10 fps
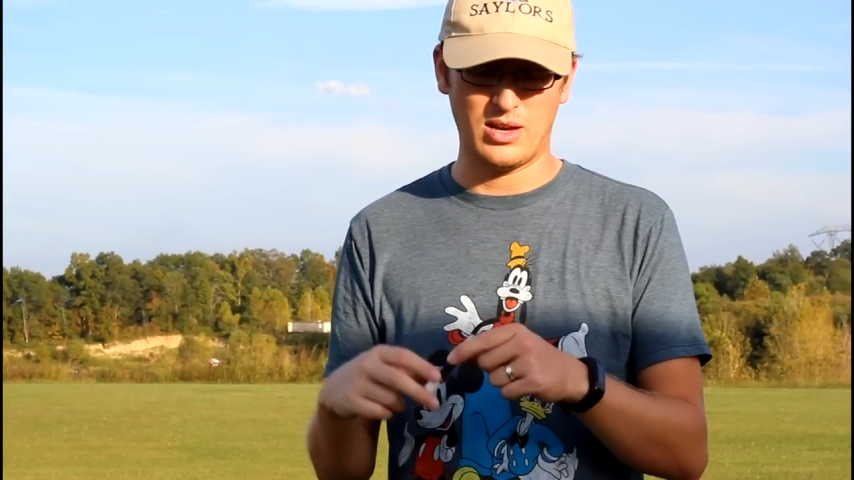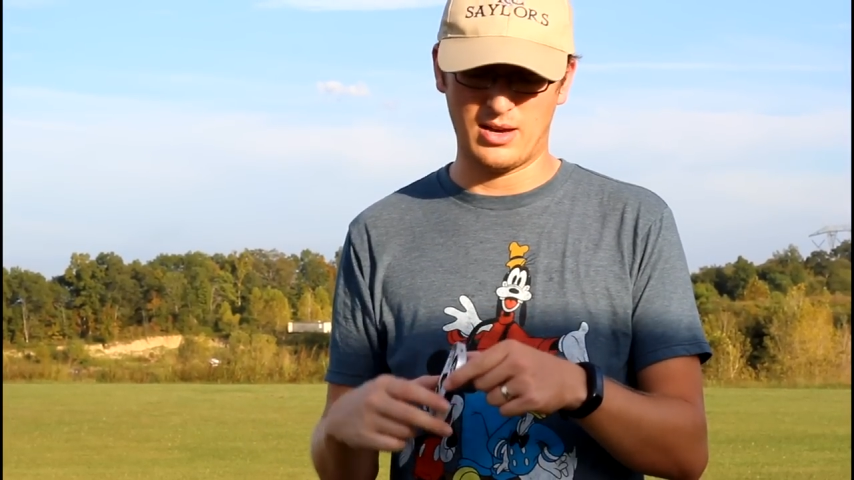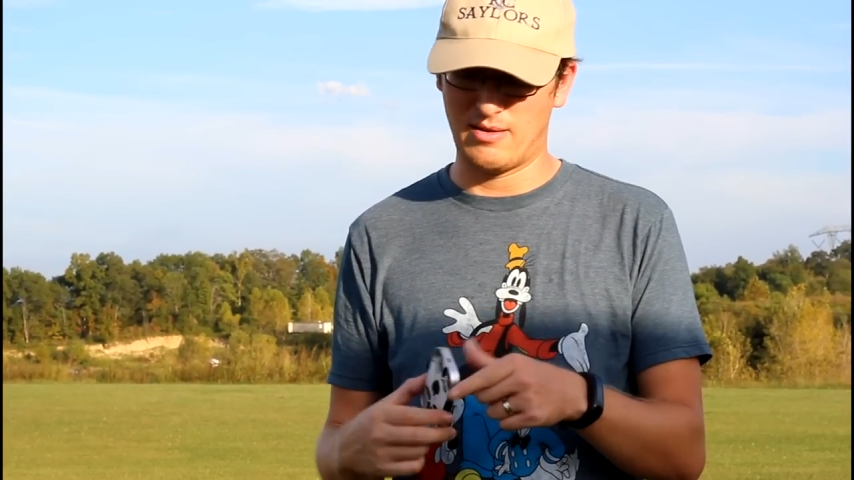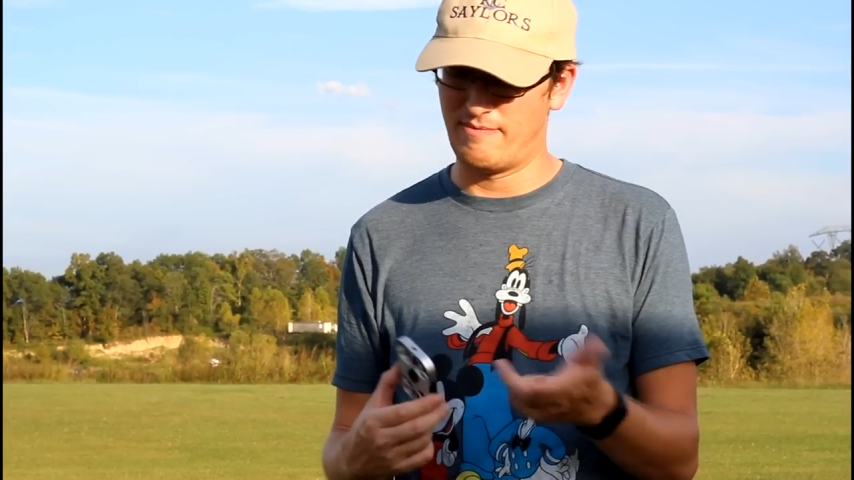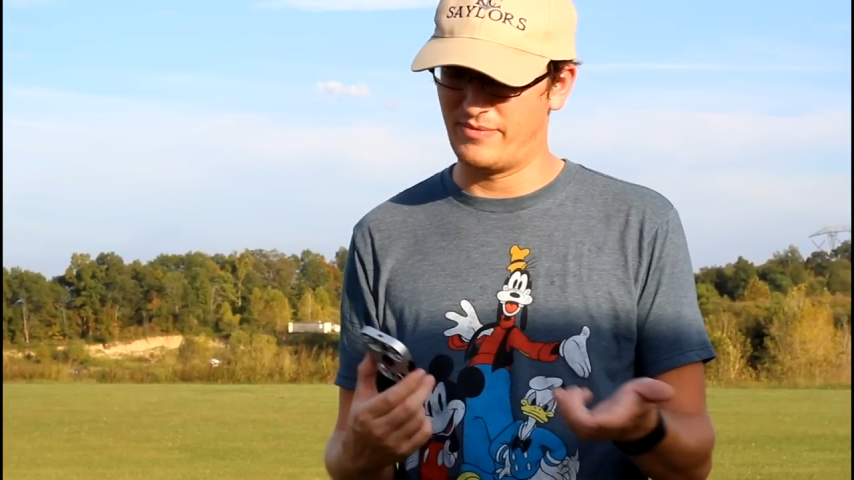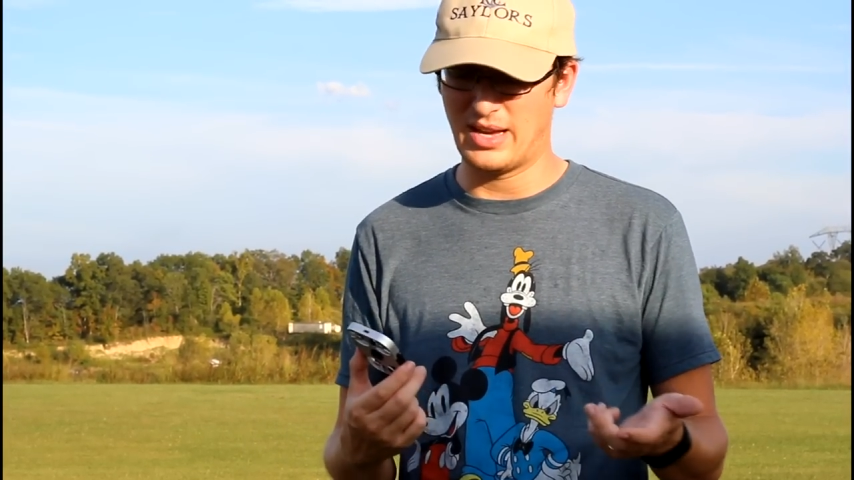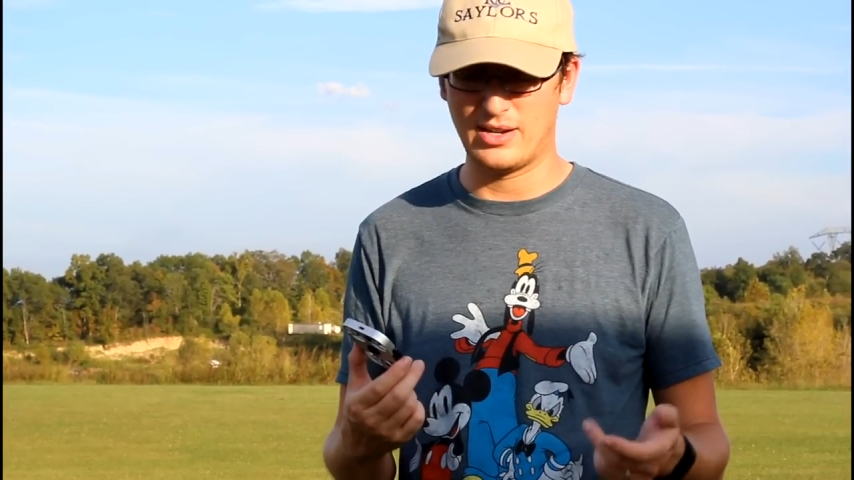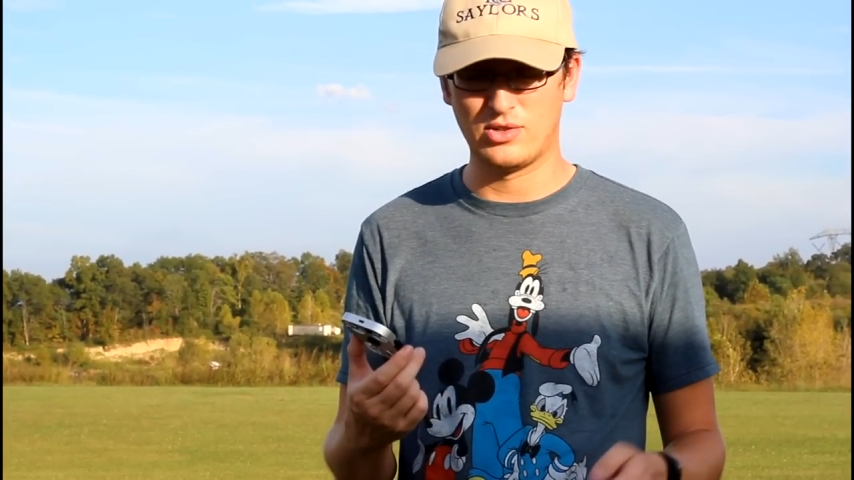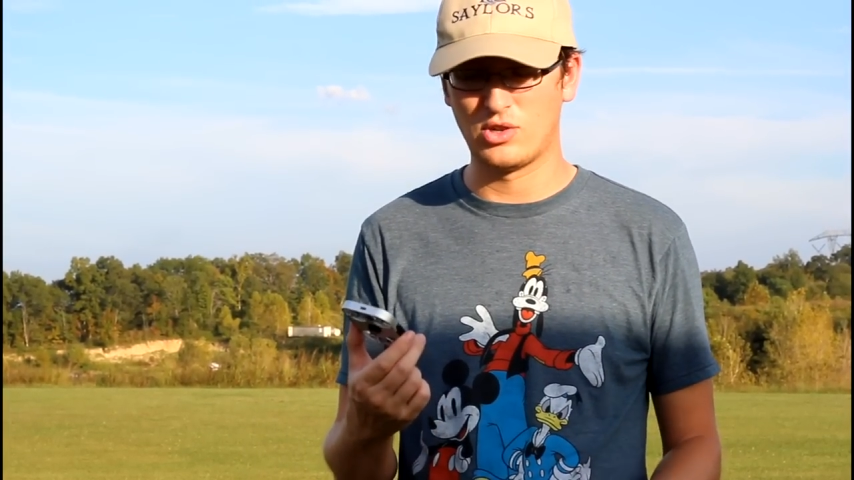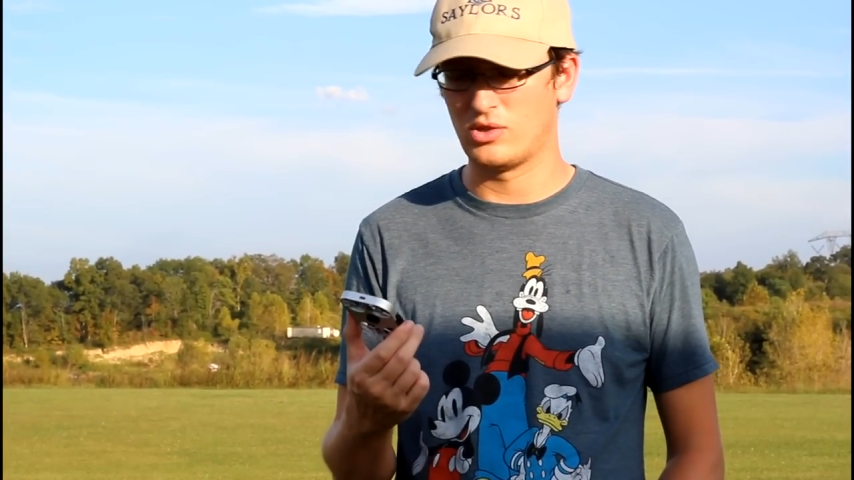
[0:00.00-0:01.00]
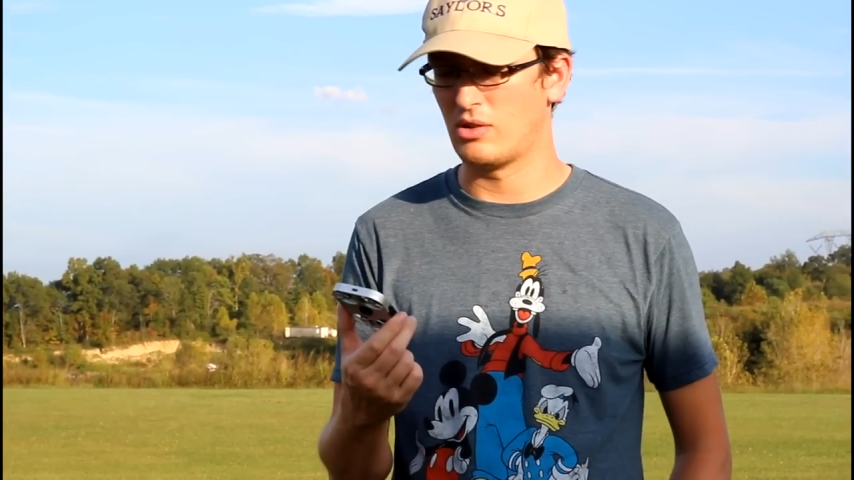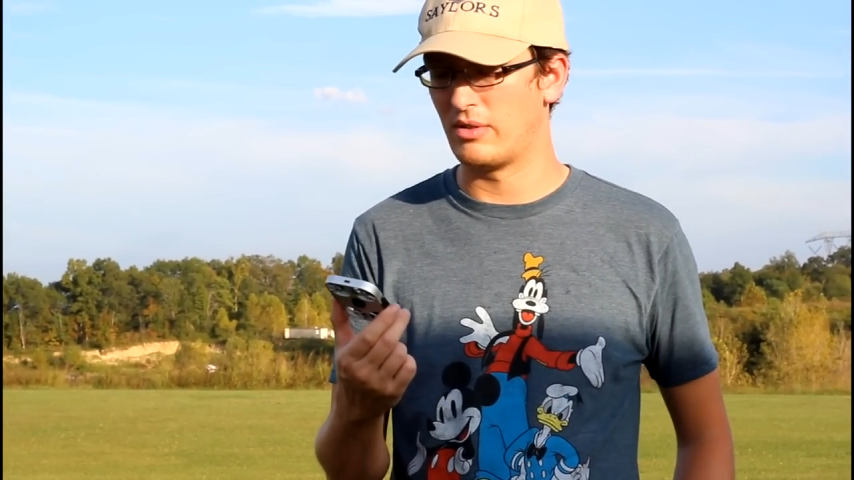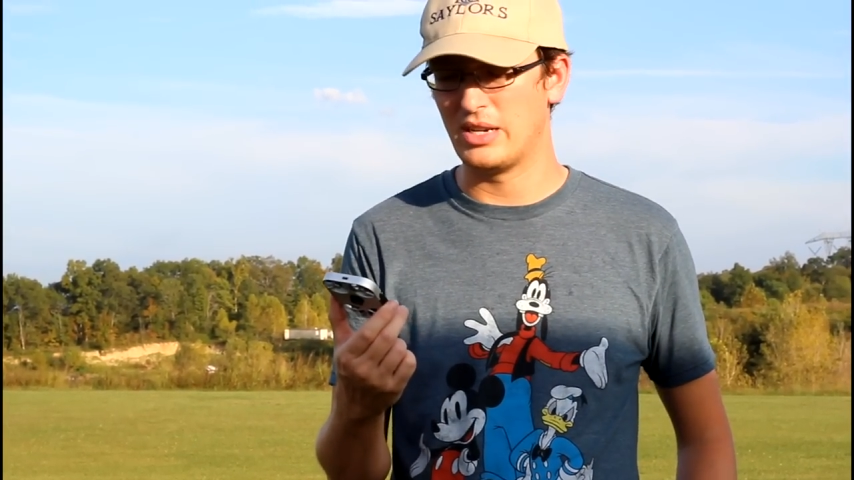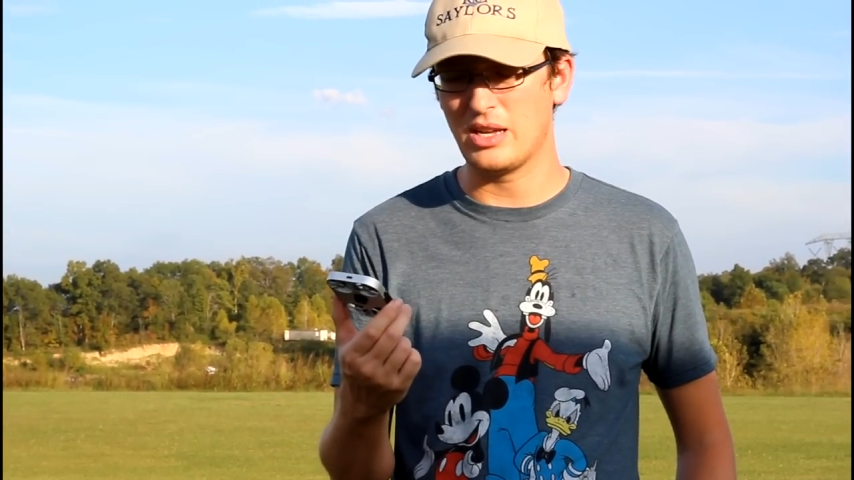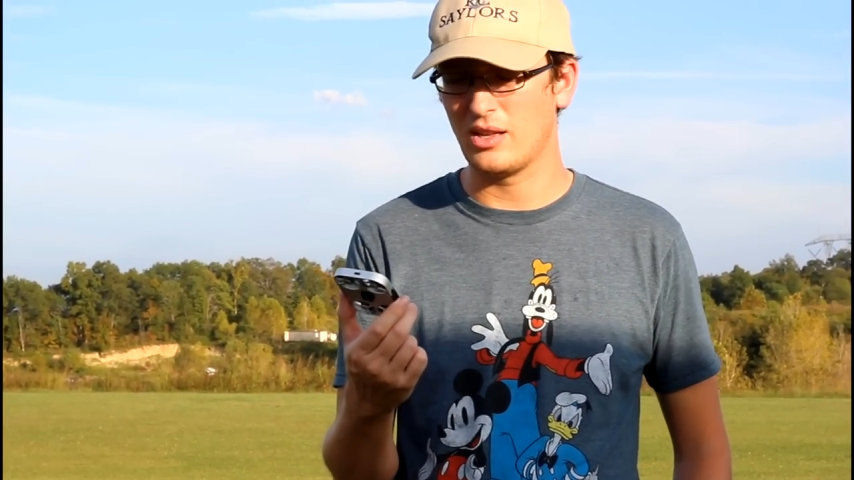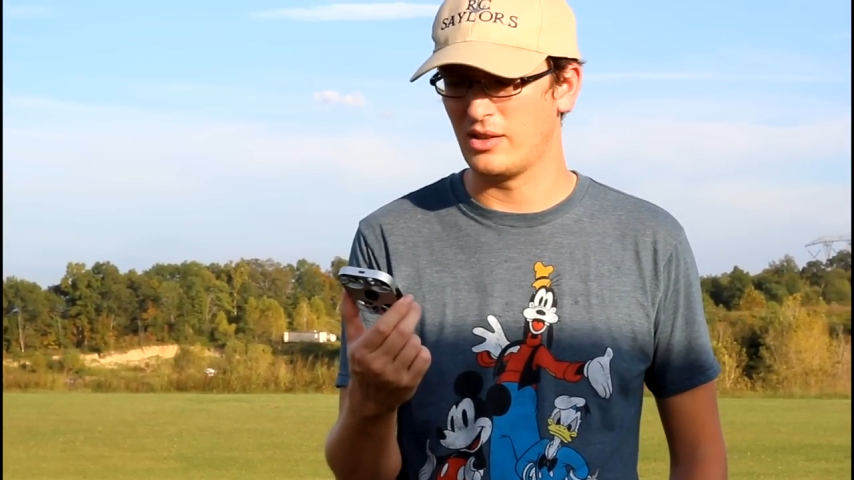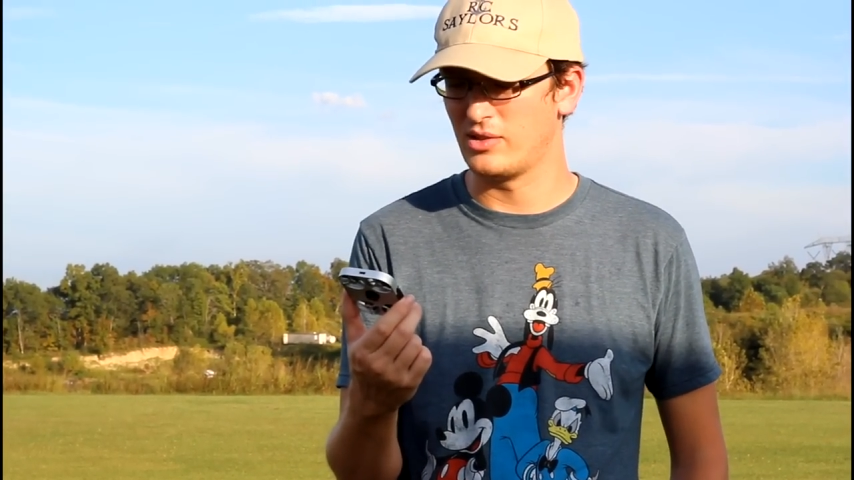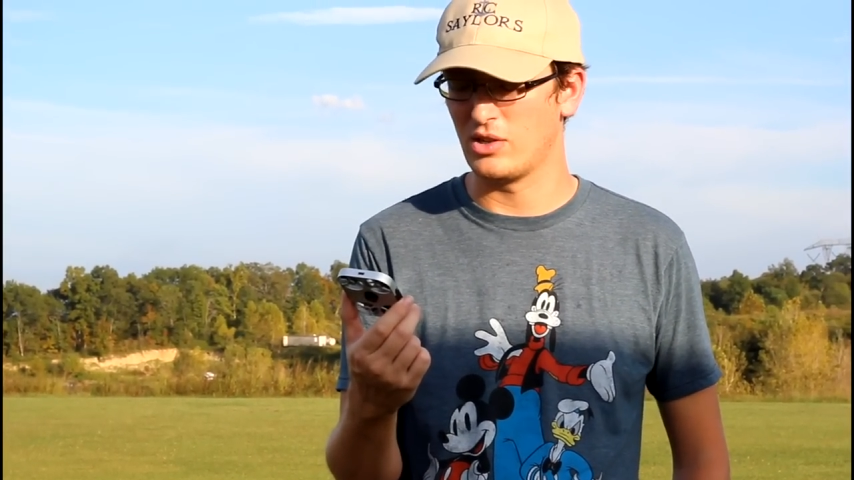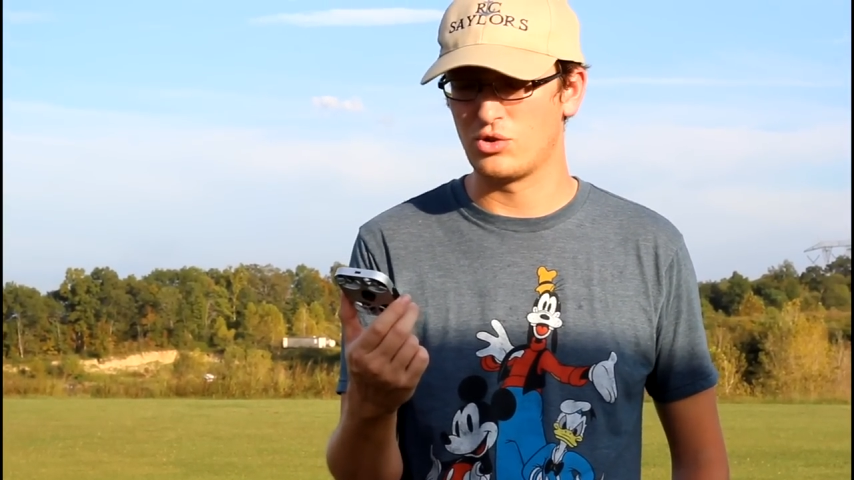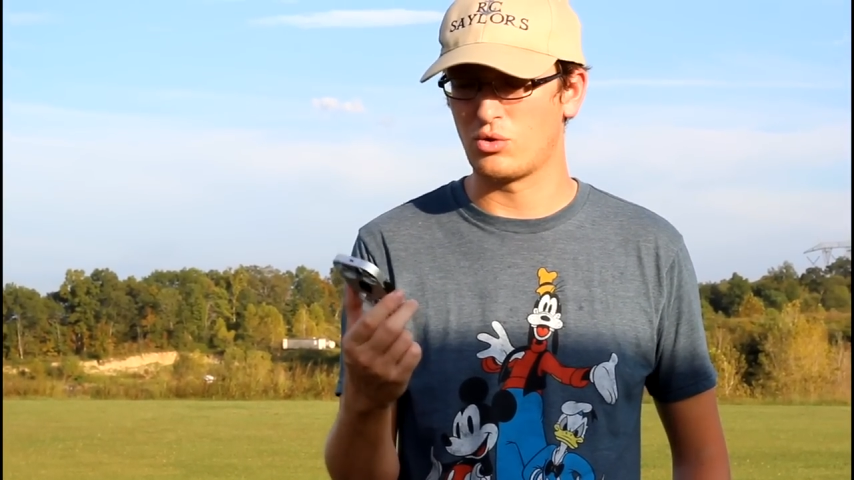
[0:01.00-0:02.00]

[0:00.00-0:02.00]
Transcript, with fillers: That is just a ridiculously